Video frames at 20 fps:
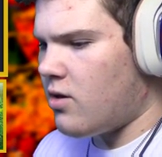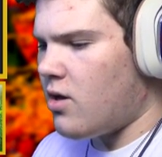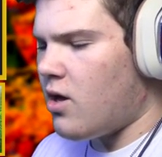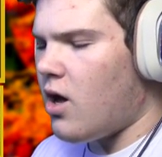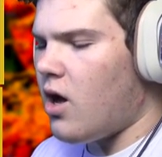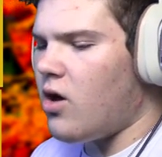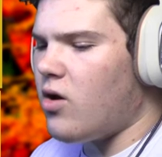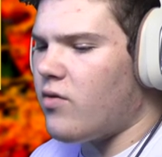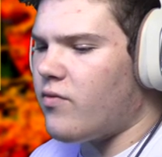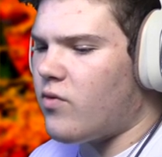
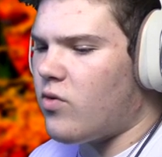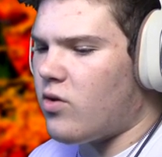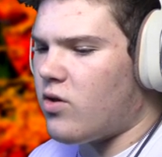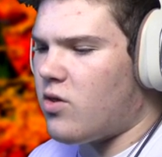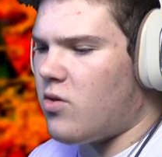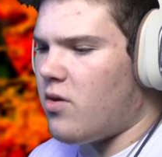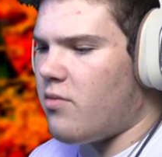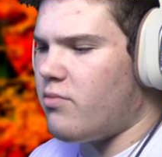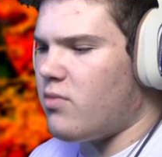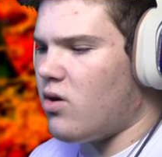Oh, of course
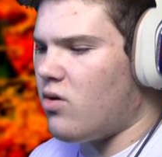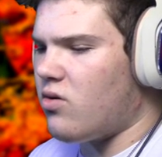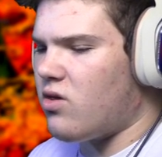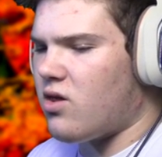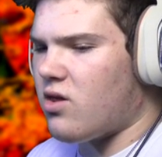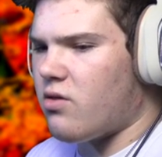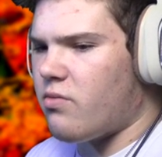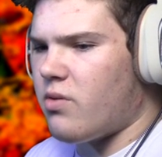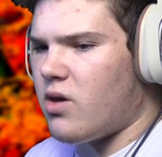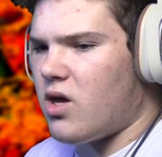you
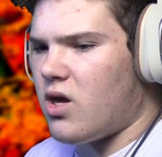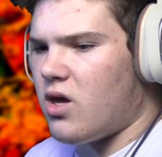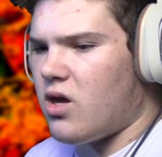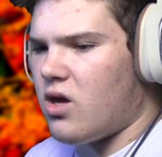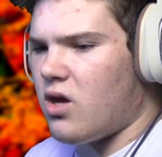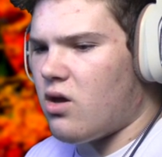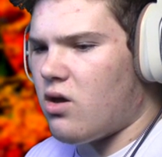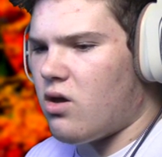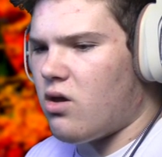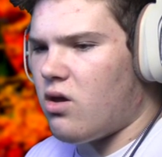hypnosis
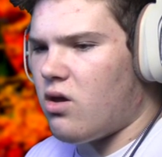me.